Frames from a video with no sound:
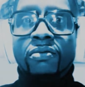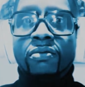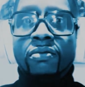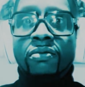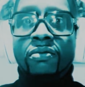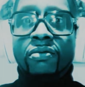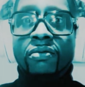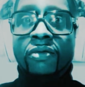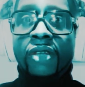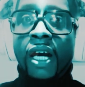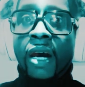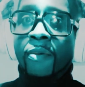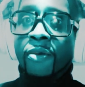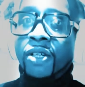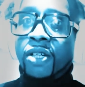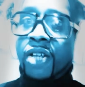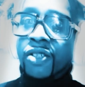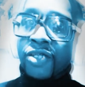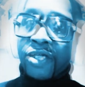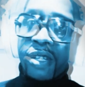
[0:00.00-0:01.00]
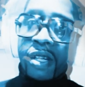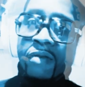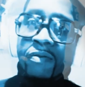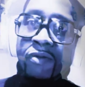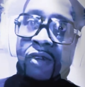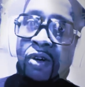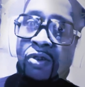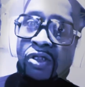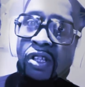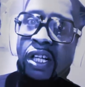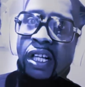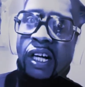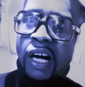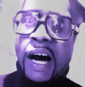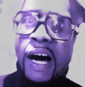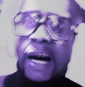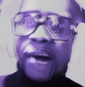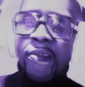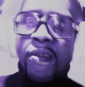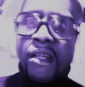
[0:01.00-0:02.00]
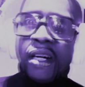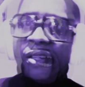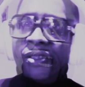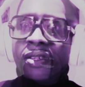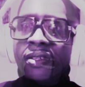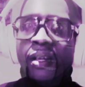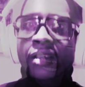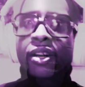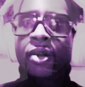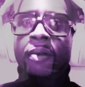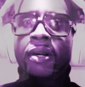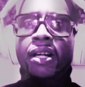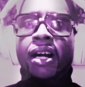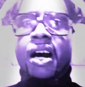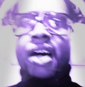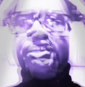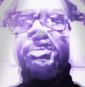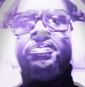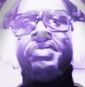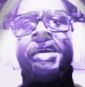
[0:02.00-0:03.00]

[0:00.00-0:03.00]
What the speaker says: Now, because it's En Vogue, you're like hype because it's like, oh my god, they back